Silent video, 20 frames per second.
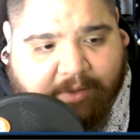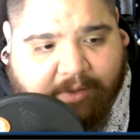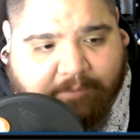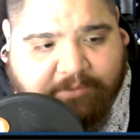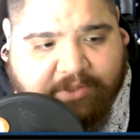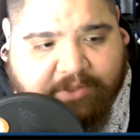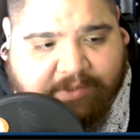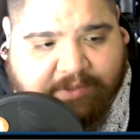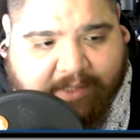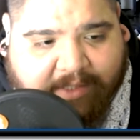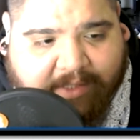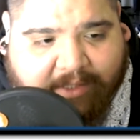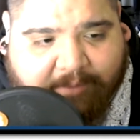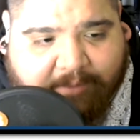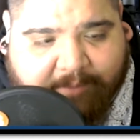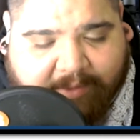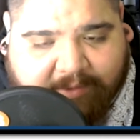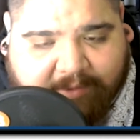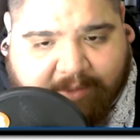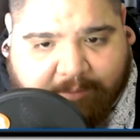I'm just taking
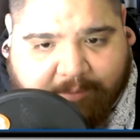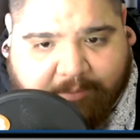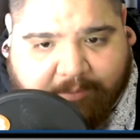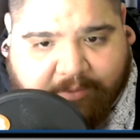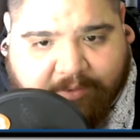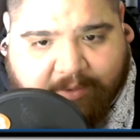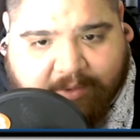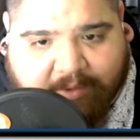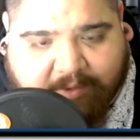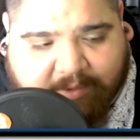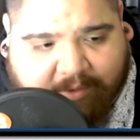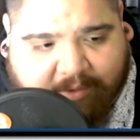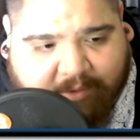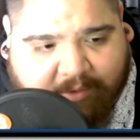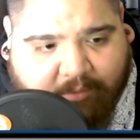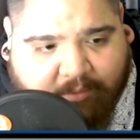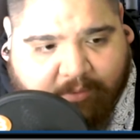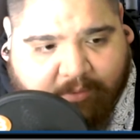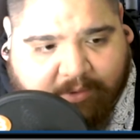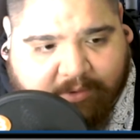my time with it because I
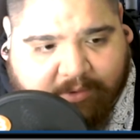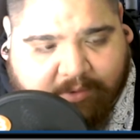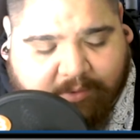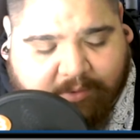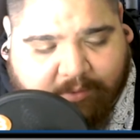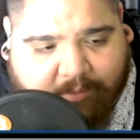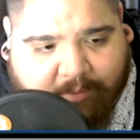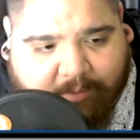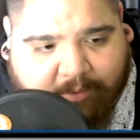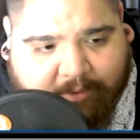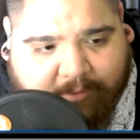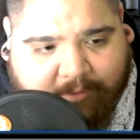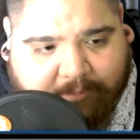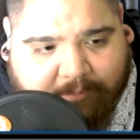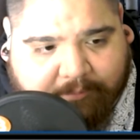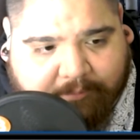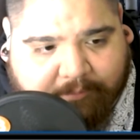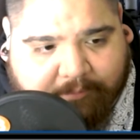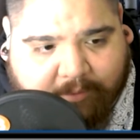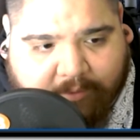don't want to
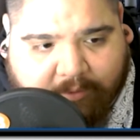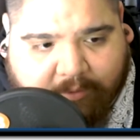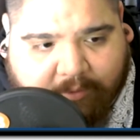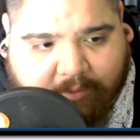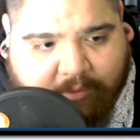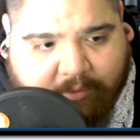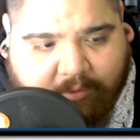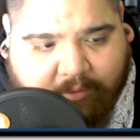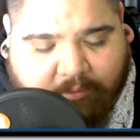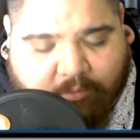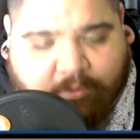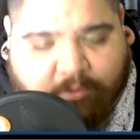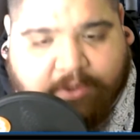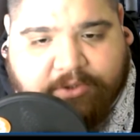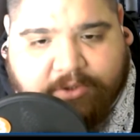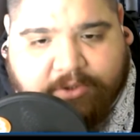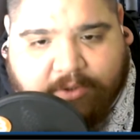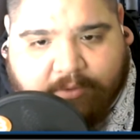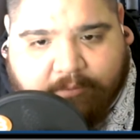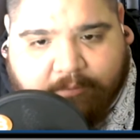rush it.